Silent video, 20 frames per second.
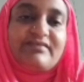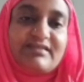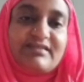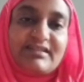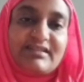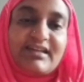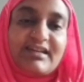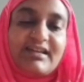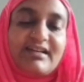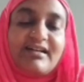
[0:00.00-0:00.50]

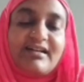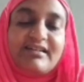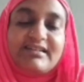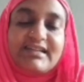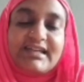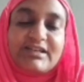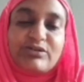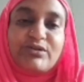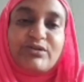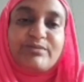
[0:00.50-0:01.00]

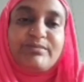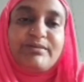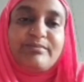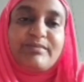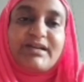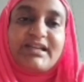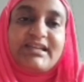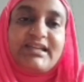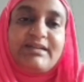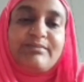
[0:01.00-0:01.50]
There could be
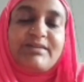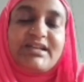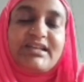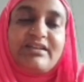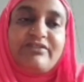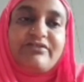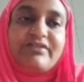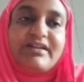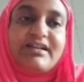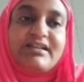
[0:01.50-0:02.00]

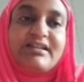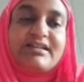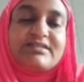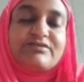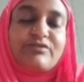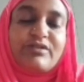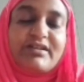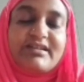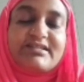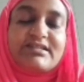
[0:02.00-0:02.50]
many failures.
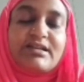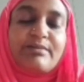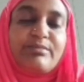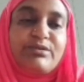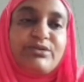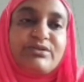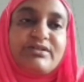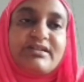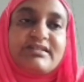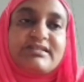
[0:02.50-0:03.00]
For
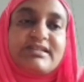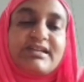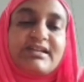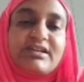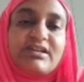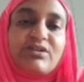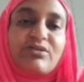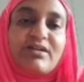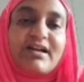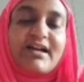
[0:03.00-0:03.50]
example, you can take
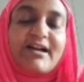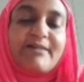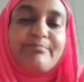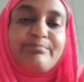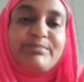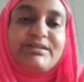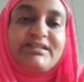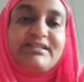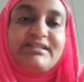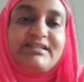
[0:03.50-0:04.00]
your
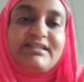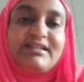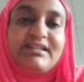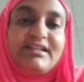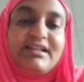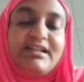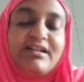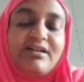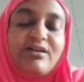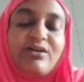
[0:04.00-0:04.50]
Apple
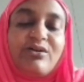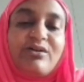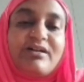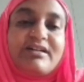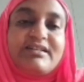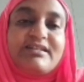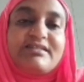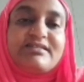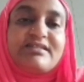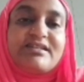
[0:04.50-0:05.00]

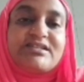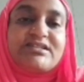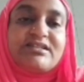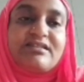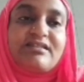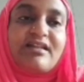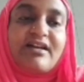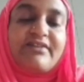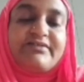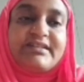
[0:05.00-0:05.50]

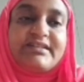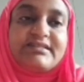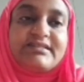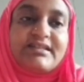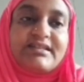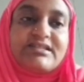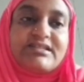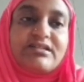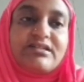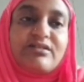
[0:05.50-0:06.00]
organization. After
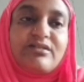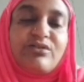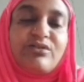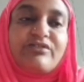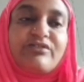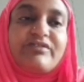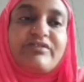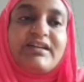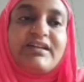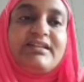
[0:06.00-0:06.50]
such a
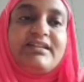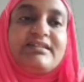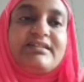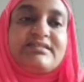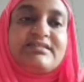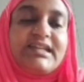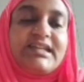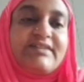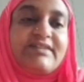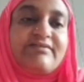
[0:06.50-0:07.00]
long
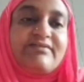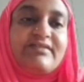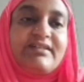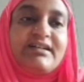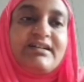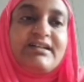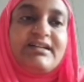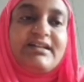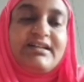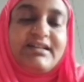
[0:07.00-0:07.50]
failures, they have
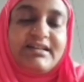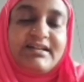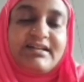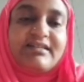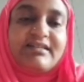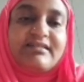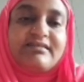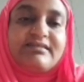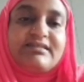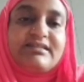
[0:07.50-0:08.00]

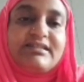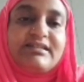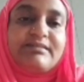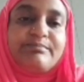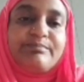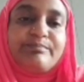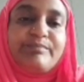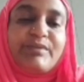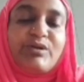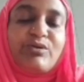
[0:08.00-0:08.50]

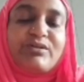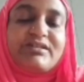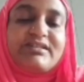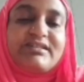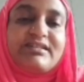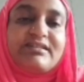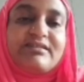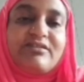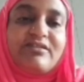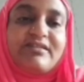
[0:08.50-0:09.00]

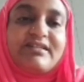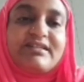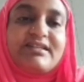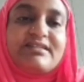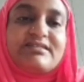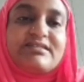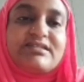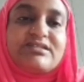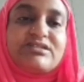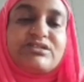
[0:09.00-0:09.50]
brought the
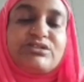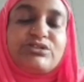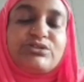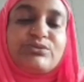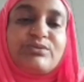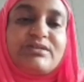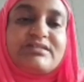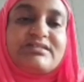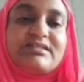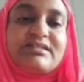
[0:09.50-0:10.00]
organization
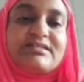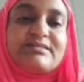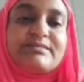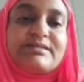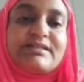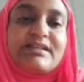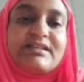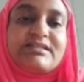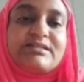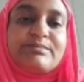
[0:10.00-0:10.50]
towards this
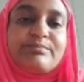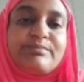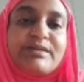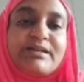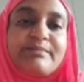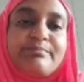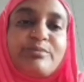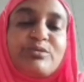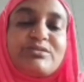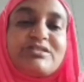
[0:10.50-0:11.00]
such a
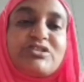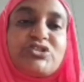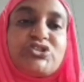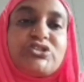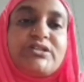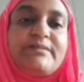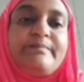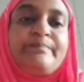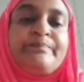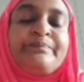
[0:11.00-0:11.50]
big
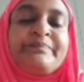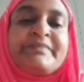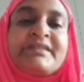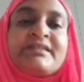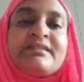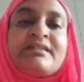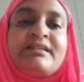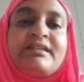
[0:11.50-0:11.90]
position. And